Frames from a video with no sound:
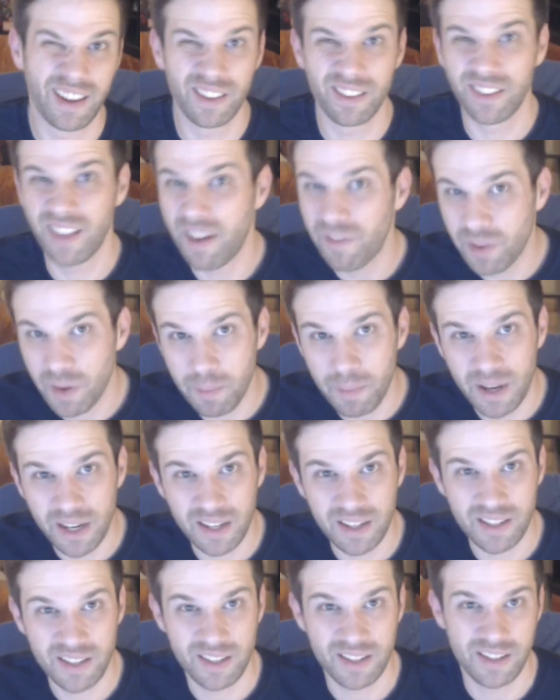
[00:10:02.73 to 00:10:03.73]
11
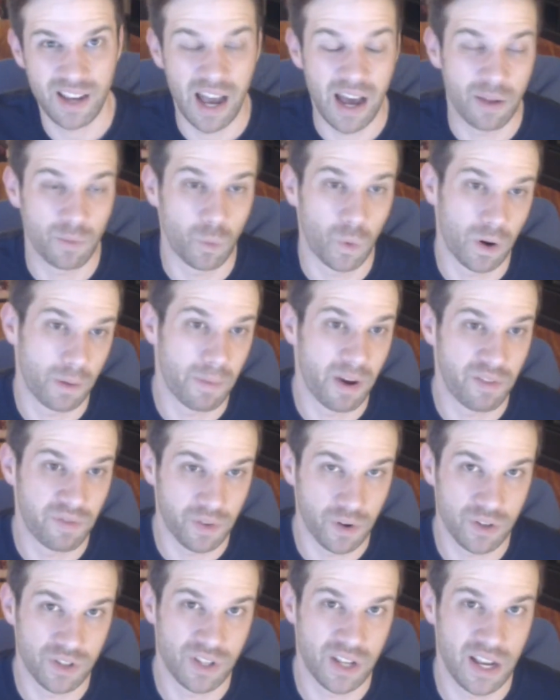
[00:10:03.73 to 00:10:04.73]
minutes on one of my
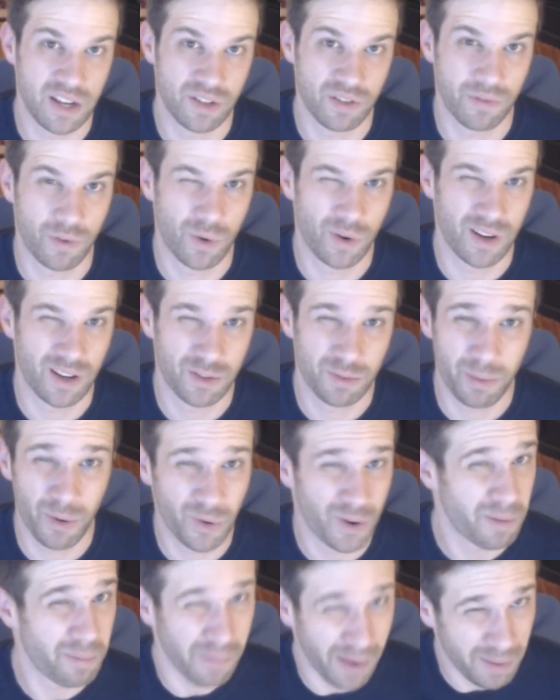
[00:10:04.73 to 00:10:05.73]
first days of quitting smoking,